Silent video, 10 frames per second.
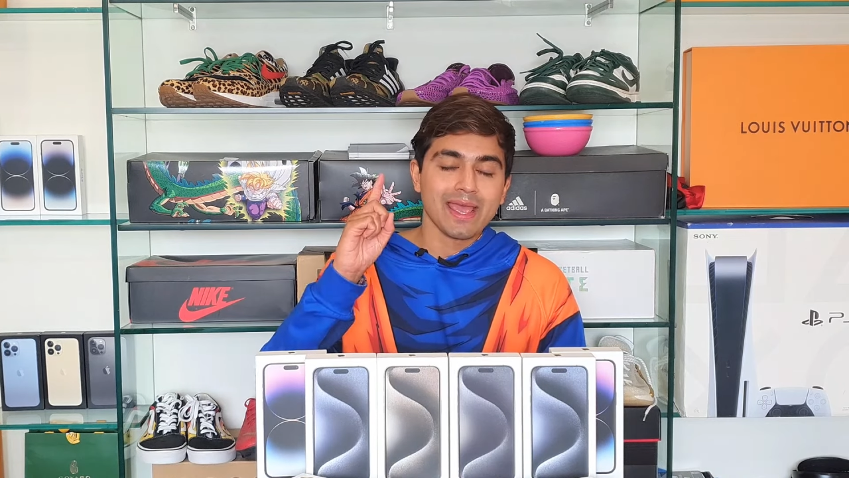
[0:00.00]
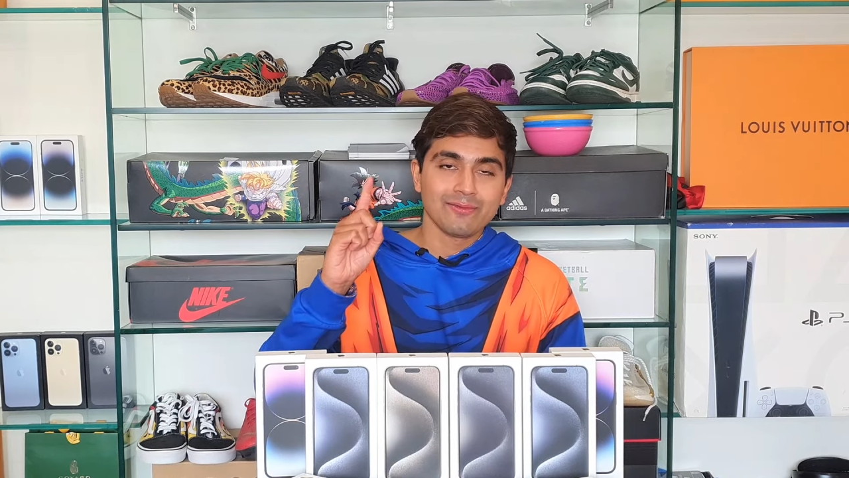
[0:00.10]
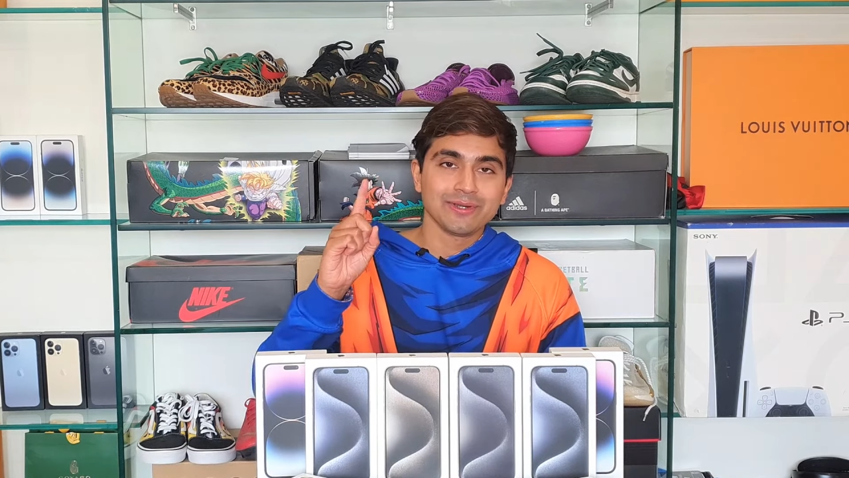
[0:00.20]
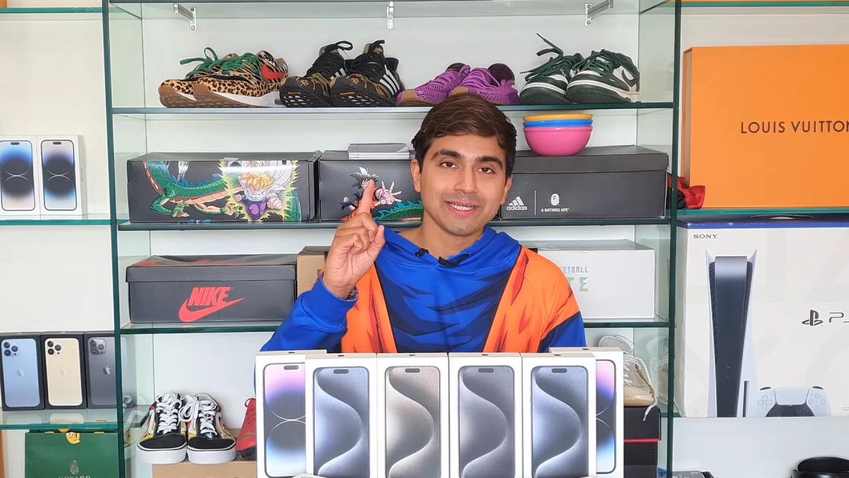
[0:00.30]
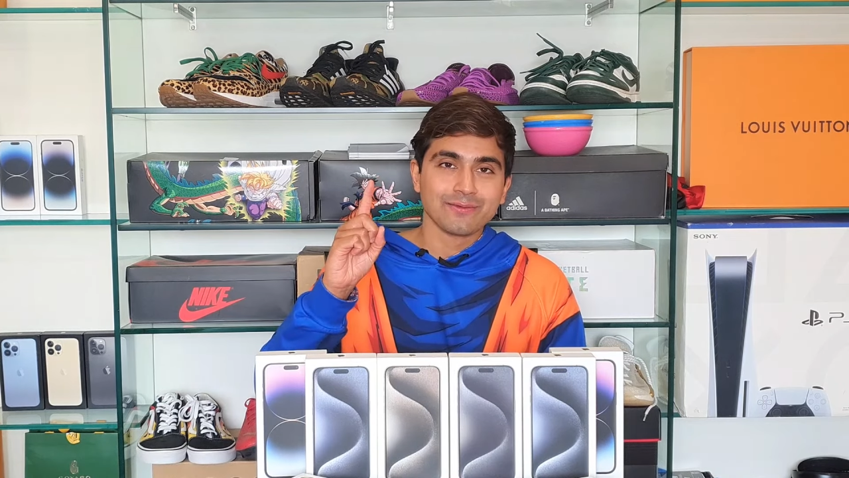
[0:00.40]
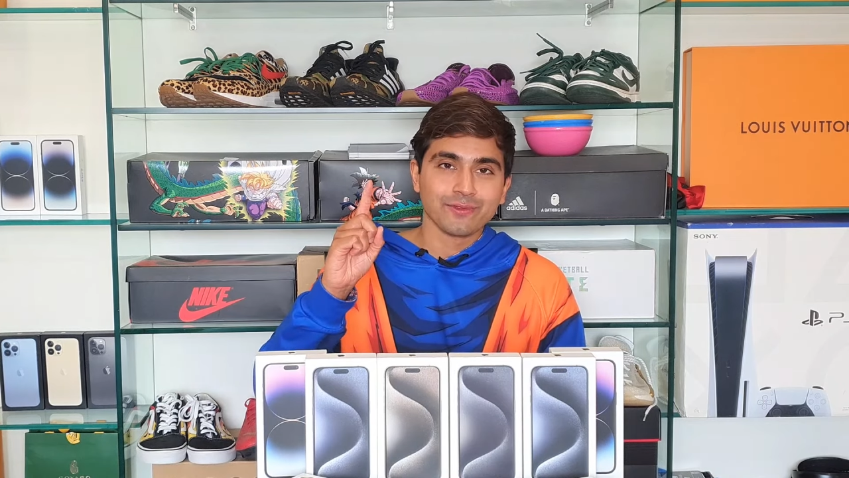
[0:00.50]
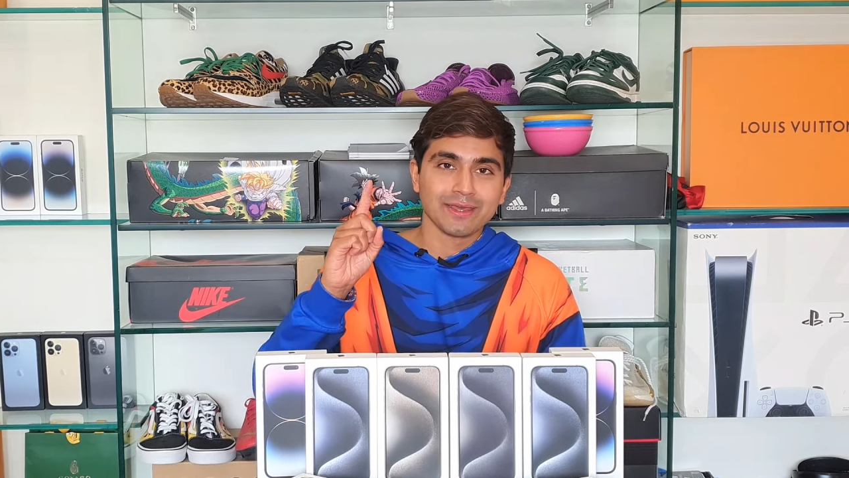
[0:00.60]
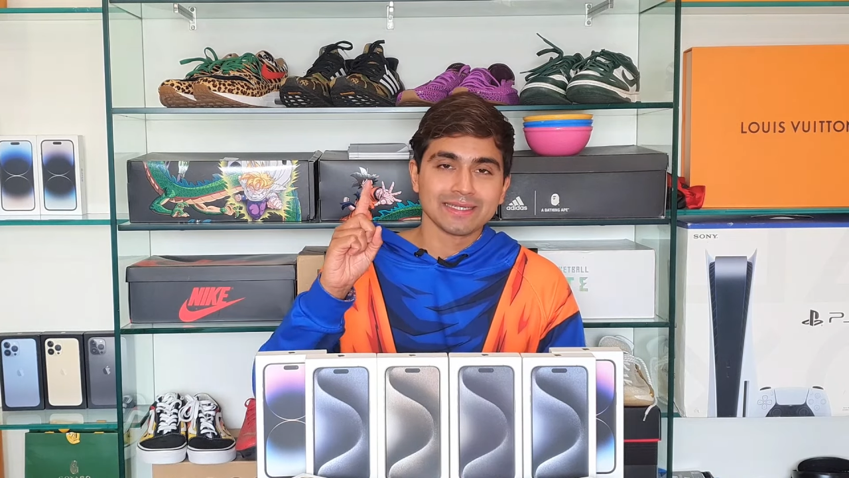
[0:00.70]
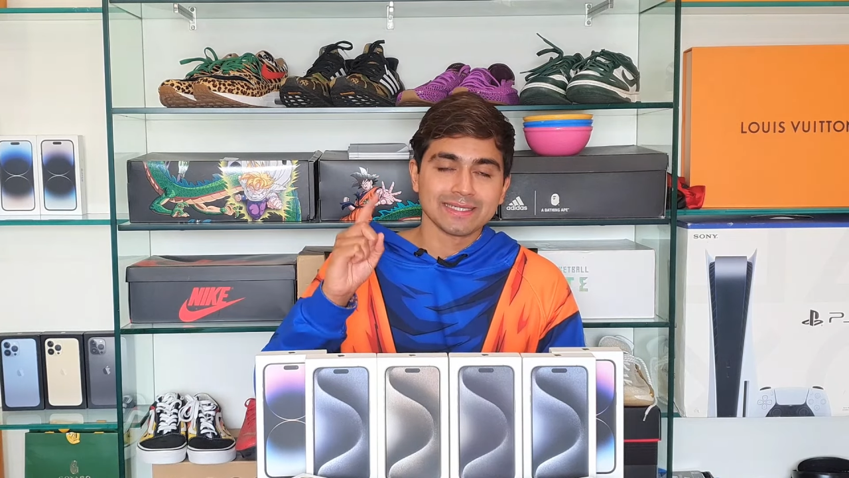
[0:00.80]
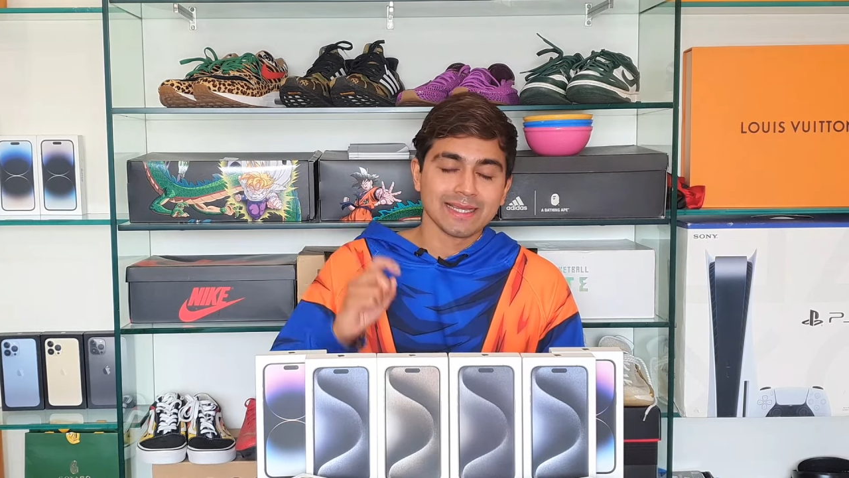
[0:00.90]
every day for
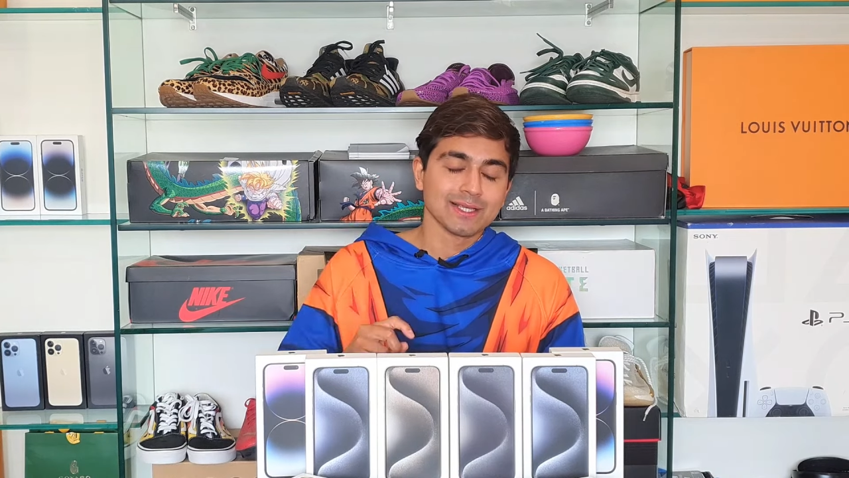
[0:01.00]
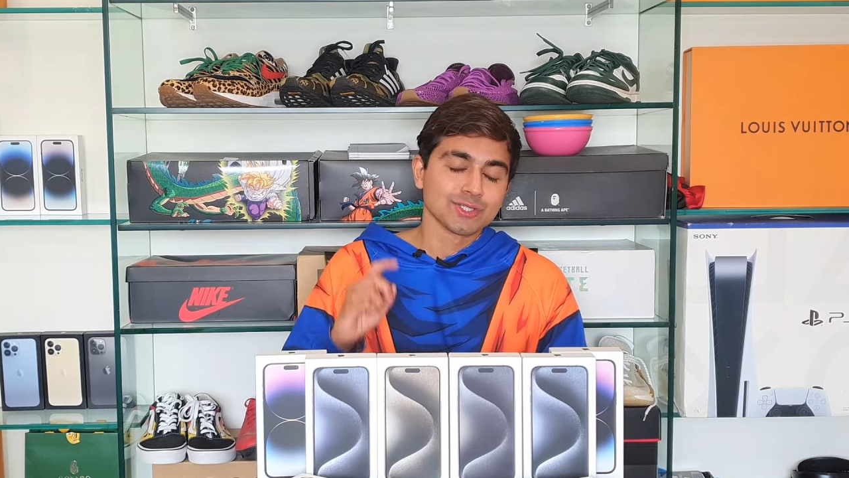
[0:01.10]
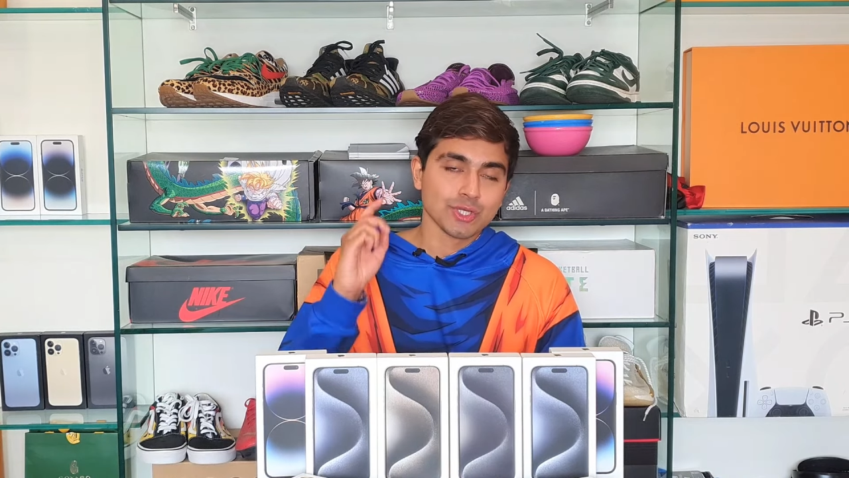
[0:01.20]
thirty days.